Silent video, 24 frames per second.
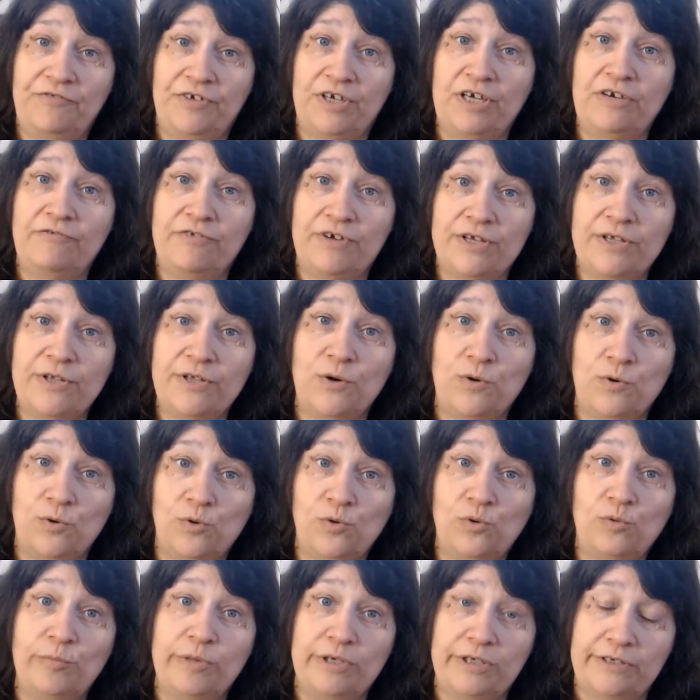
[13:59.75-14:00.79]
favorite of the
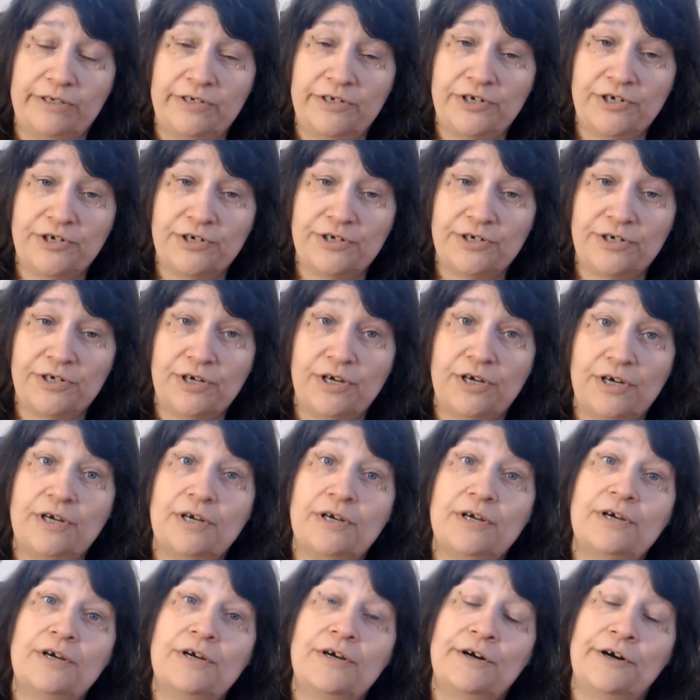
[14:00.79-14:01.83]
whole bunch,
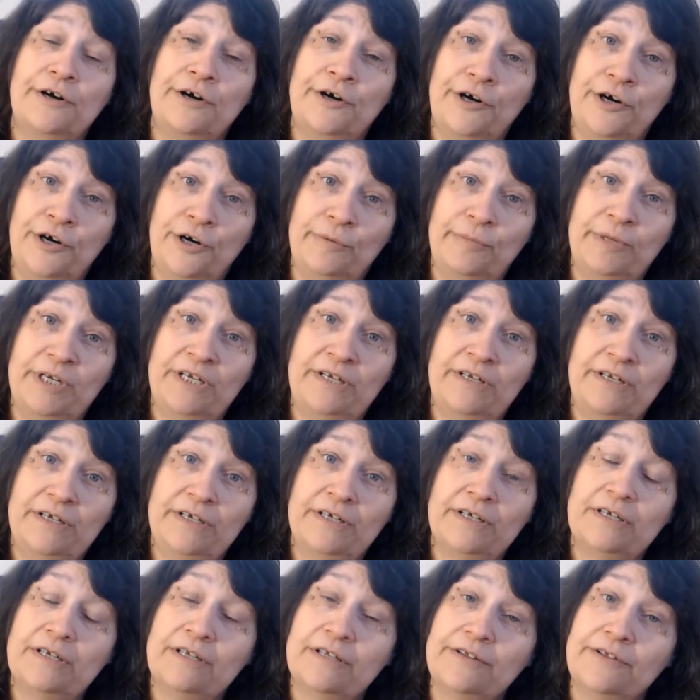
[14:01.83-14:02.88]
Herman
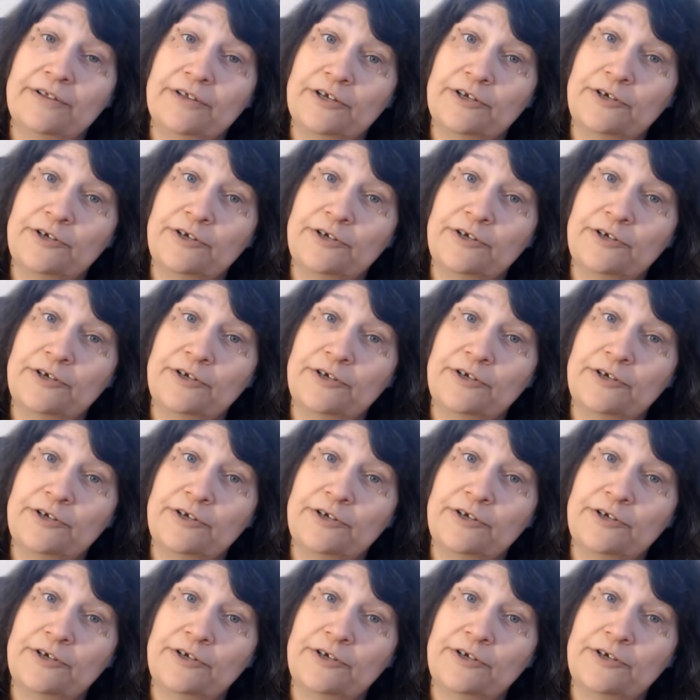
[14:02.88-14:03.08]
the